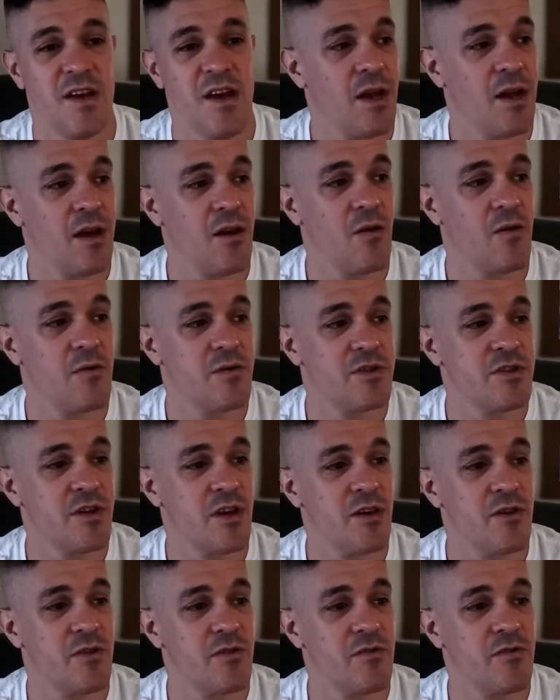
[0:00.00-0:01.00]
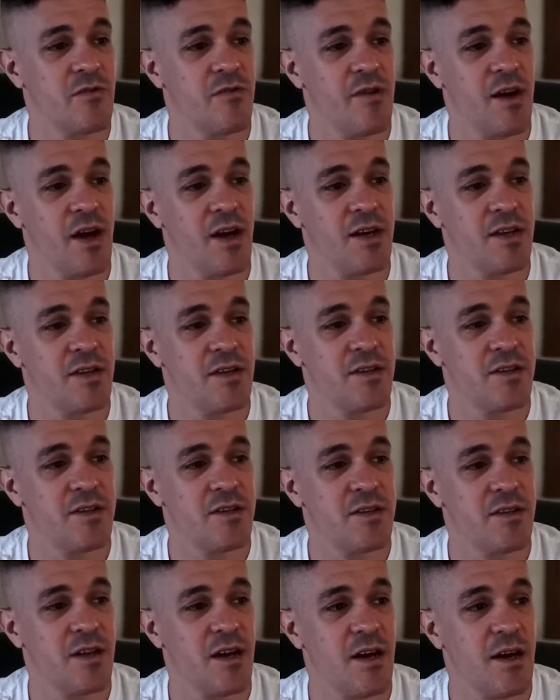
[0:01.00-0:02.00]
It also
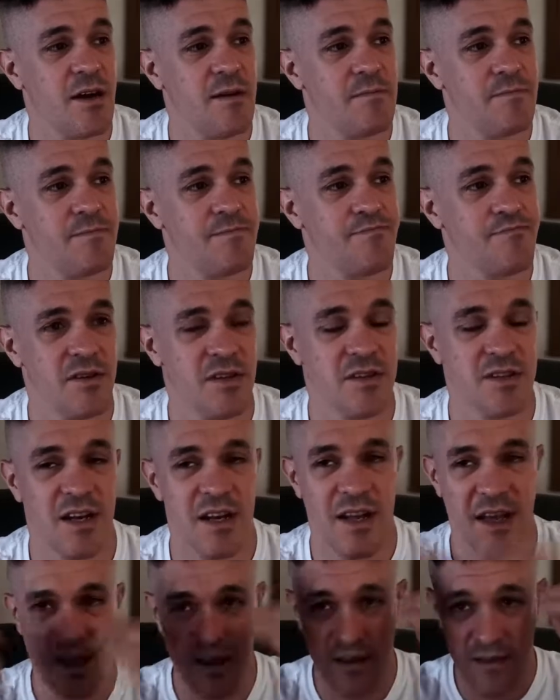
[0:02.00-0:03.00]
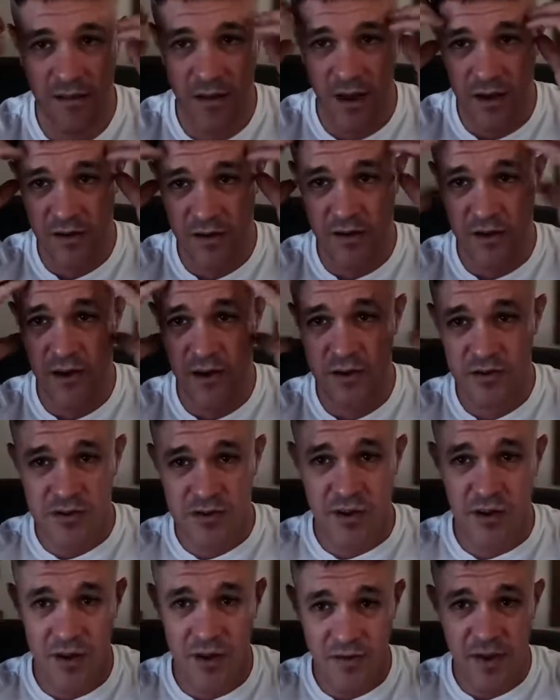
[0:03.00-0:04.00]
creates, it doesn't let, you lose
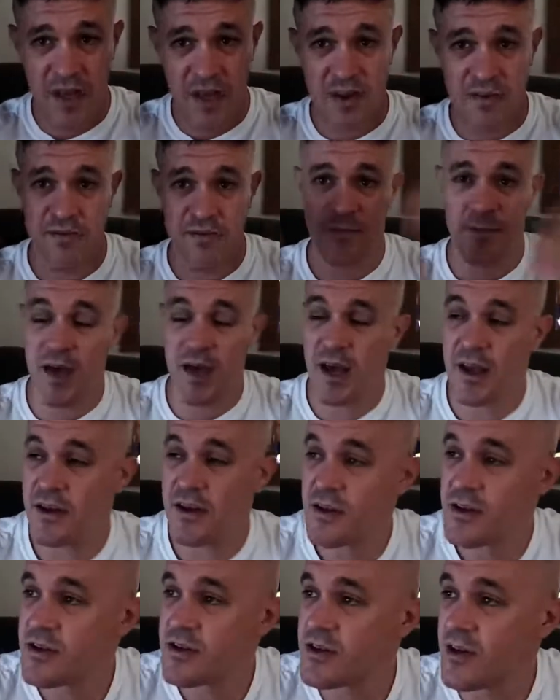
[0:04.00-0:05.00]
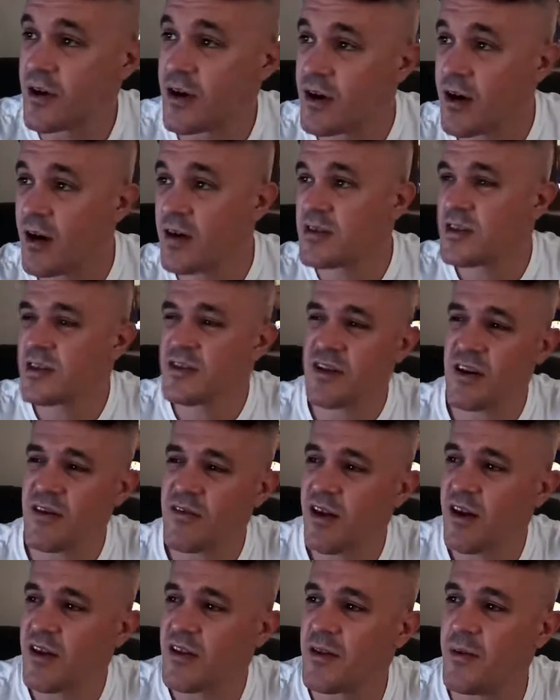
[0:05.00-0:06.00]
a lot of heat from your head. So I just don't
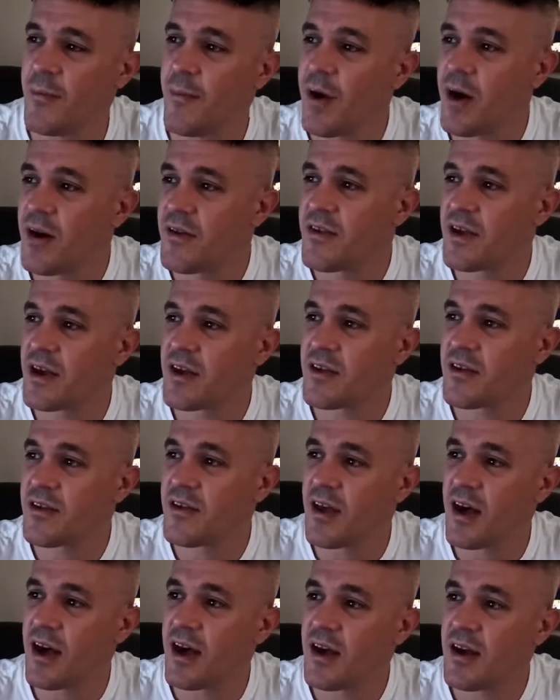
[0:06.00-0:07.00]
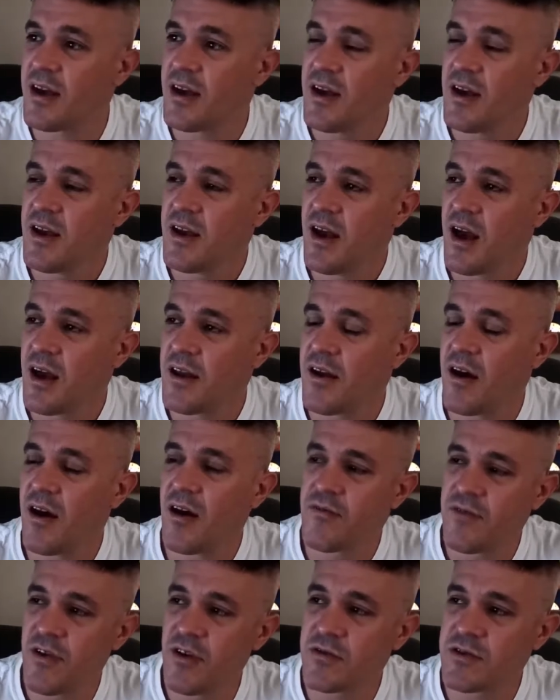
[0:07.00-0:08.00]
like them. I think that, and
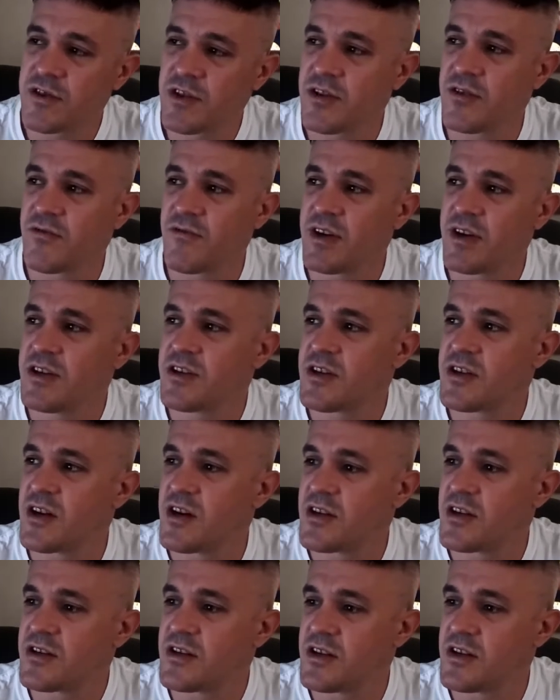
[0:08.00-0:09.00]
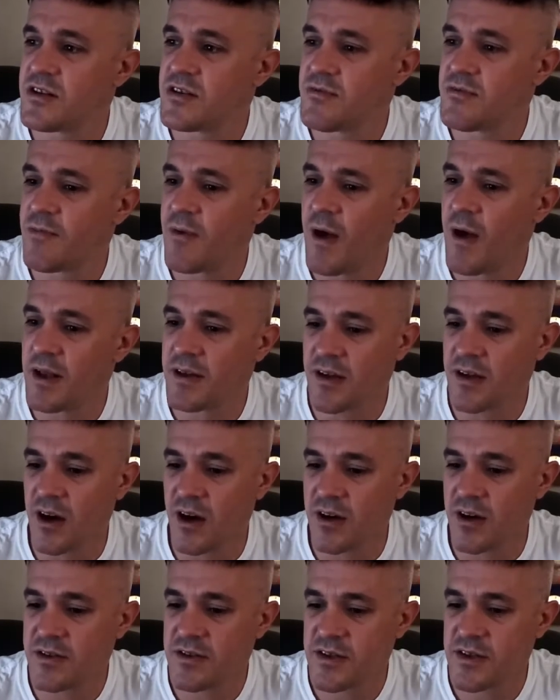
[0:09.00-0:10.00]
I've looked at the research into head
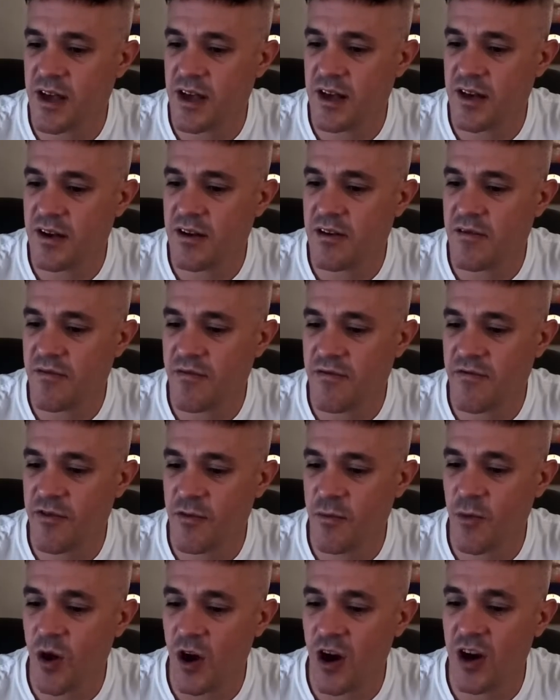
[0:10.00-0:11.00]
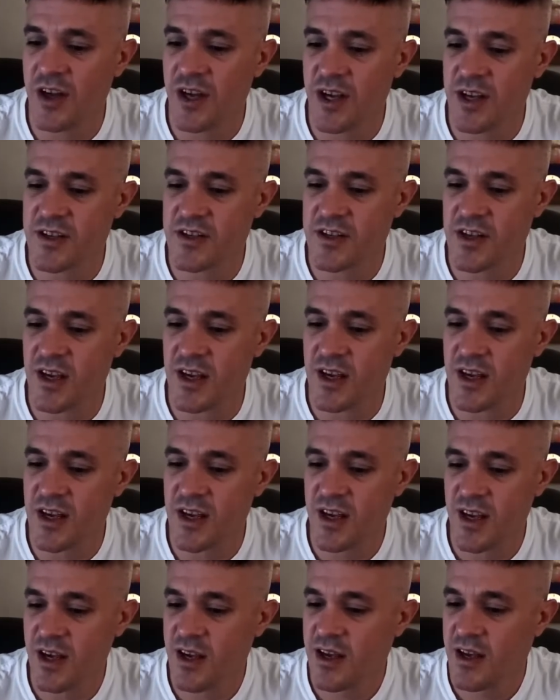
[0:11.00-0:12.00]
guards, and from what I can
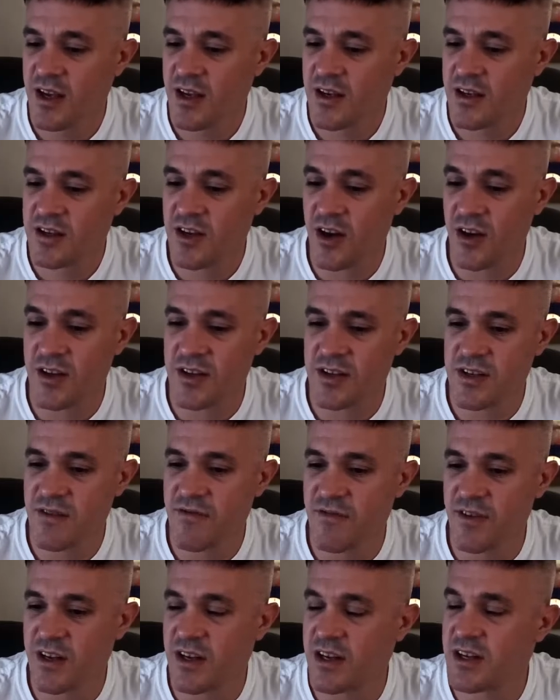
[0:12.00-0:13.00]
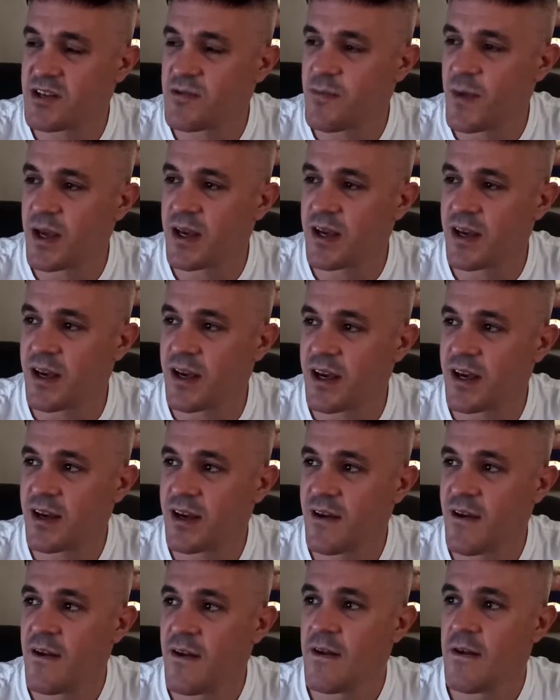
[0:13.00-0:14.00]
see, scientifically
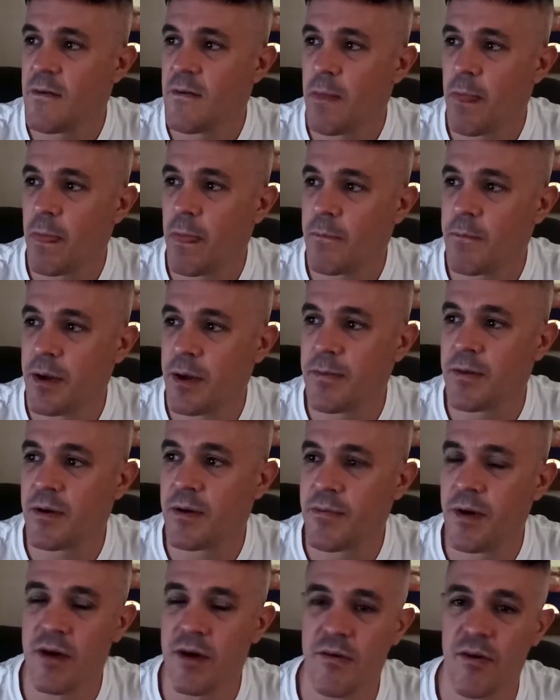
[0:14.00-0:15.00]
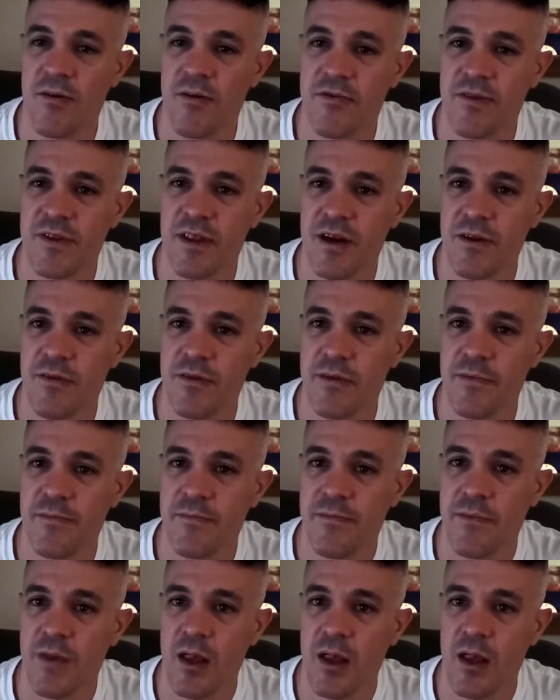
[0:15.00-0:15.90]
speaking, people are better off without them.